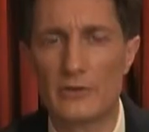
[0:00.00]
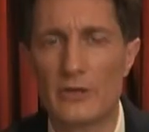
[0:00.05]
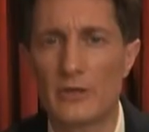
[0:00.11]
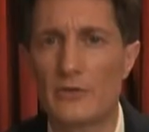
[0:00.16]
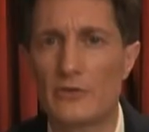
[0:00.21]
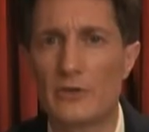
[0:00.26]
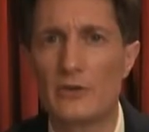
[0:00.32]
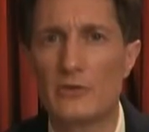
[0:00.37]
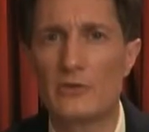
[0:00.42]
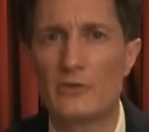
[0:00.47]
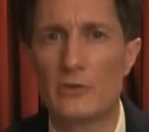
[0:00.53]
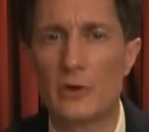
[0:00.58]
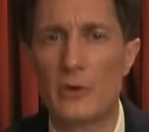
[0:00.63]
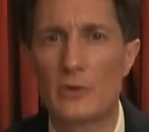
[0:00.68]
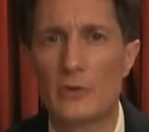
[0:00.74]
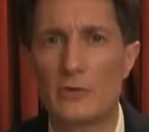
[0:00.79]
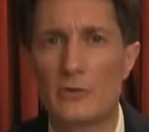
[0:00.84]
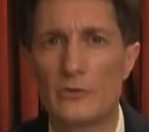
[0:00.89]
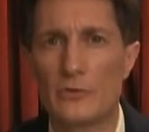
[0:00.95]
that such
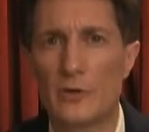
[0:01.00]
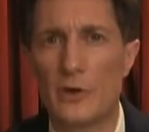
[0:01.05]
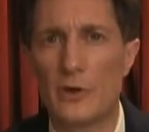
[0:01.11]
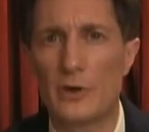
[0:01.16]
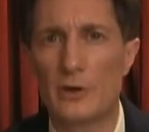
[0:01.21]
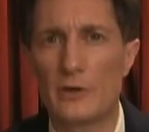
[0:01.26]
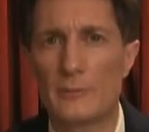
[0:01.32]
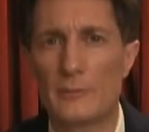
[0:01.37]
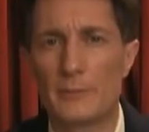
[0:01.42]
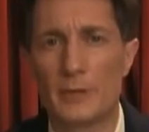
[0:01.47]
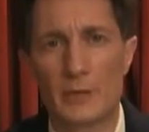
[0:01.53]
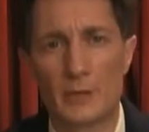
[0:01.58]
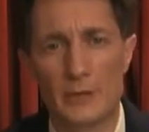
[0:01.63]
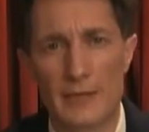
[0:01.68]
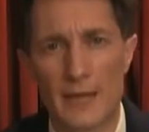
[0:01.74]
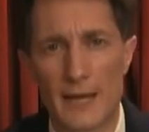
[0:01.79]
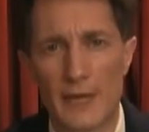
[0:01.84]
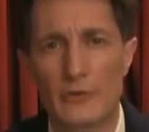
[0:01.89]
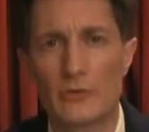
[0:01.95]
donors are
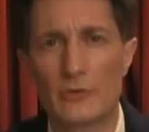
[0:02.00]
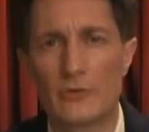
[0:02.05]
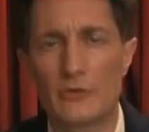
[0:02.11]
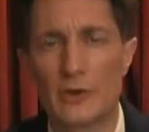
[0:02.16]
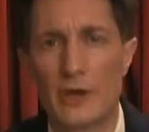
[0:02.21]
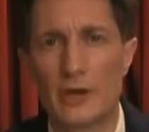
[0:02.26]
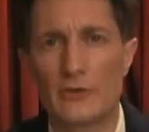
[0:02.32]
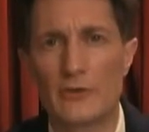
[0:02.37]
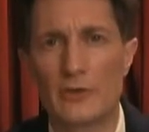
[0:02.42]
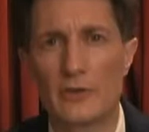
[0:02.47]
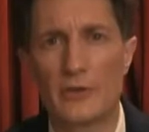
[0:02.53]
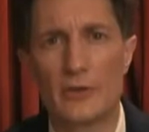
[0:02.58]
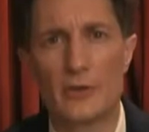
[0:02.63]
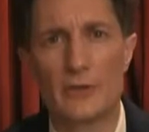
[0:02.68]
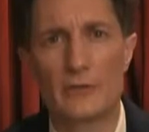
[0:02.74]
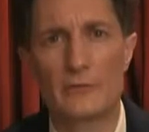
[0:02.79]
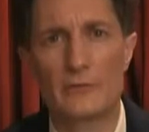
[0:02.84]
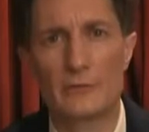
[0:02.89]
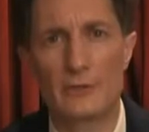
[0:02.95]
merely exercising
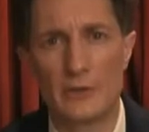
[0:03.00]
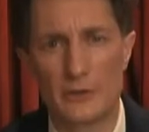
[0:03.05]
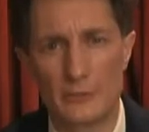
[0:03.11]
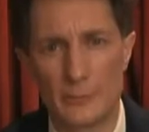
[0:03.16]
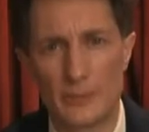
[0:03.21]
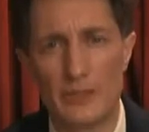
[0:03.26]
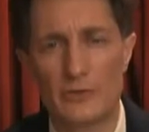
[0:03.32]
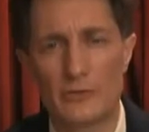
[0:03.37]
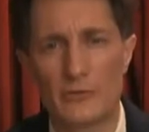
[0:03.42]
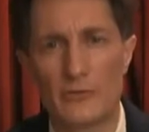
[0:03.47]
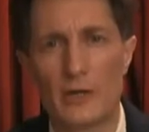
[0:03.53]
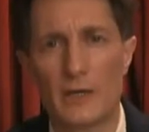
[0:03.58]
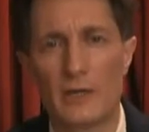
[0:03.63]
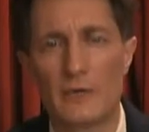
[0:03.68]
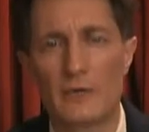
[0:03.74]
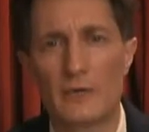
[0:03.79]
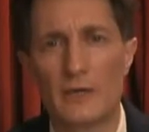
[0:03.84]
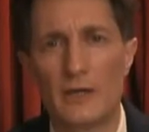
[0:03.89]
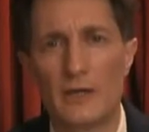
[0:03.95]
their free speech
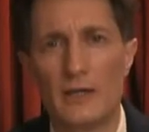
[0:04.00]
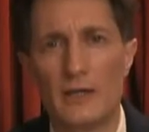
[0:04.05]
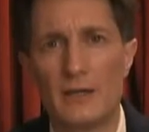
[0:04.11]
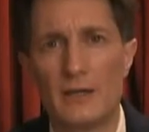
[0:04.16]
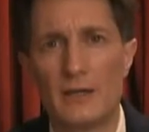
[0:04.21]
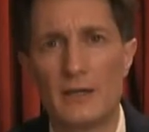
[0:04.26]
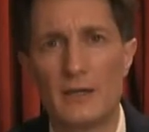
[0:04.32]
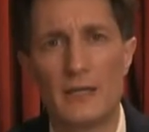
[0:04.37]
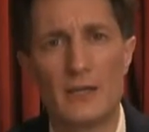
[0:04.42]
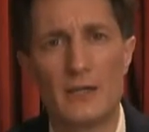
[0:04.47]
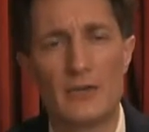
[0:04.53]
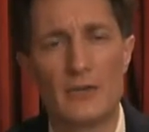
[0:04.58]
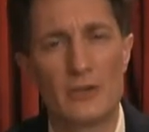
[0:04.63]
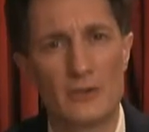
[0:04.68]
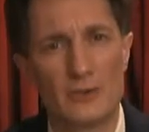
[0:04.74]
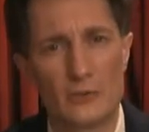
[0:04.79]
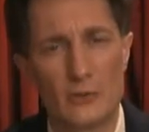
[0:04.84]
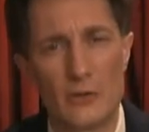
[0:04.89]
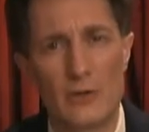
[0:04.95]
rights is
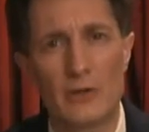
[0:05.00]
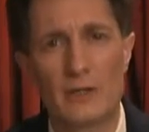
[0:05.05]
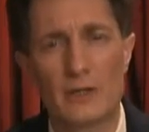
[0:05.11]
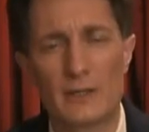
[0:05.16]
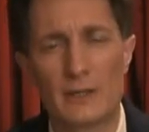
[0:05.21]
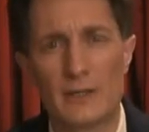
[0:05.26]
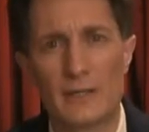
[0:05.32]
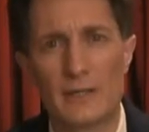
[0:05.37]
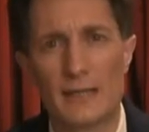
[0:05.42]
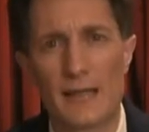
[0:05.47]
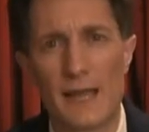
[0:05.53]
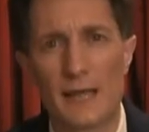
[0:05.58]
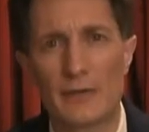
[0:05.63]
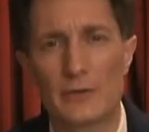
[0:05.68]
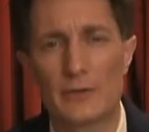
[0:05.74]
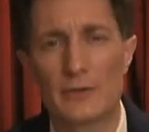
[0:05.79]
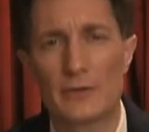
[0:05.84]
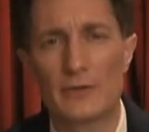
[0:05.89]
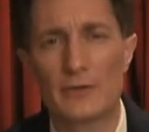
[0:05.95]
historically
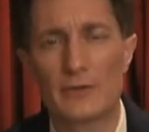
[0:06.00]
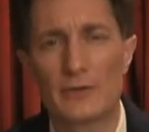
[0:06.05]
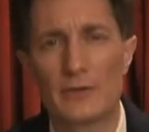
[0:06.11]
inaccurate.